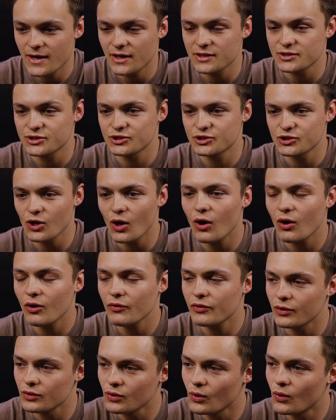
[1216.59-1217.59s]
saw
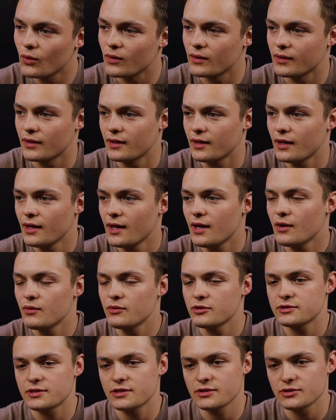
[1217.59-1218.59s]
the Lord. It
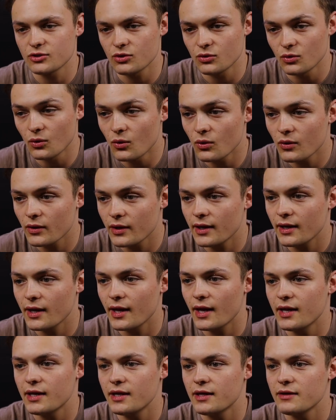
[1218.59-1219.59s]
was His glory,
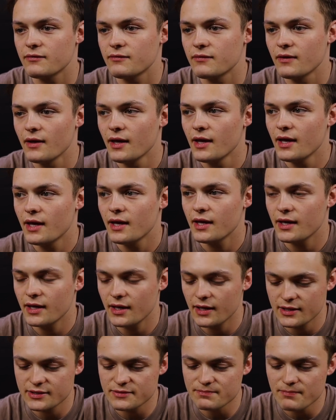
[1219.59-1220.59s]
and
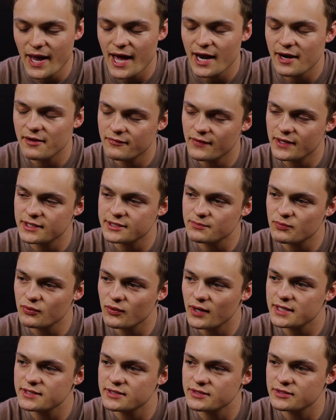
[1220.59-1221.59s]
His manifest
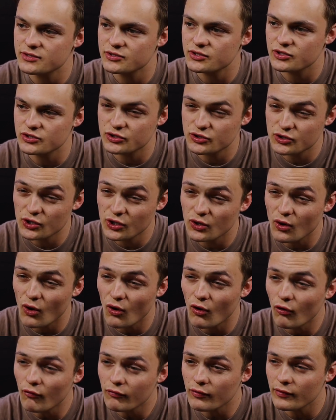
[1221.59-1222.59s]
presence just took
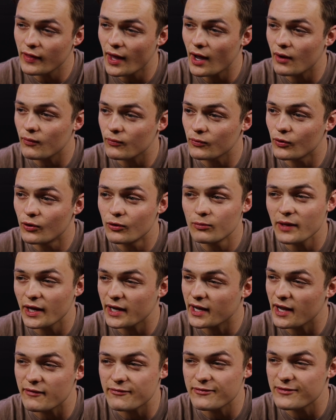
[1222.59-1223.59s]
over that room
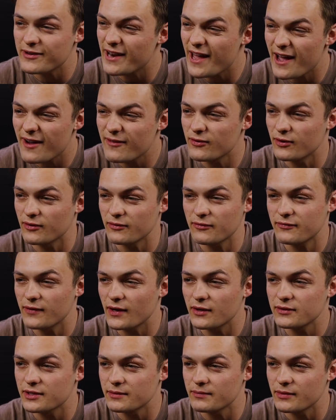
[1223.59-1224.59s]
like I've never
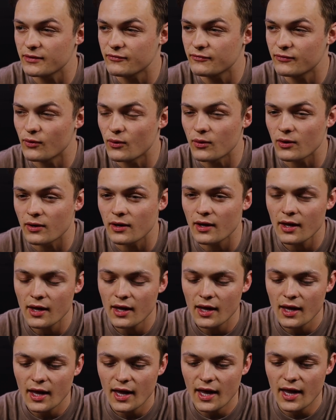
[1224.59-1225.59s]
felt it before.
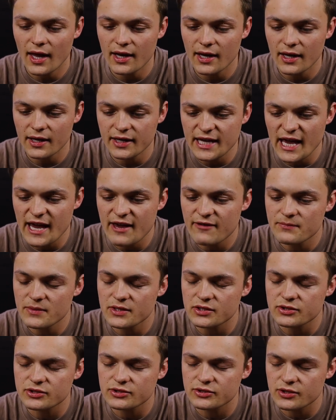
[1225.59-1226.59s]
And it gave
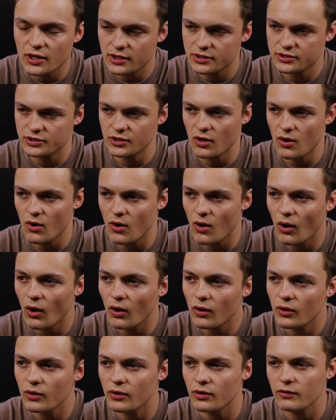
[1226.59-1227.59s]
me such a
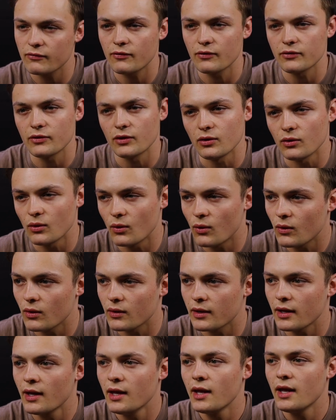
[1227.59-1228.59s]
hunger for the
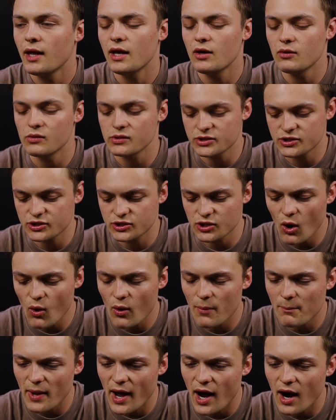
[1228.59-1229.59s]
Lord. It was so
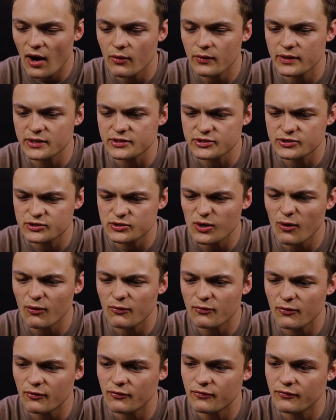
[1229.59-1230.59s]
empowering, so
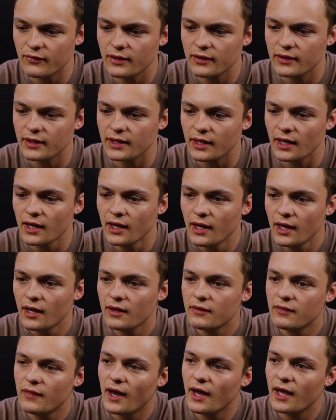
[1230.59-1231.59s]
fulfilling,
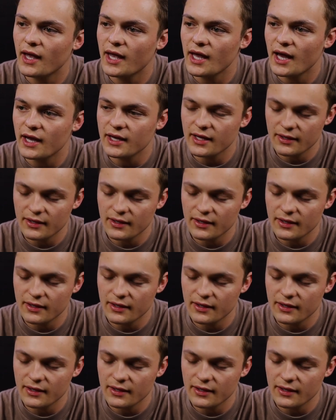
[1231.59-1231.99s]
that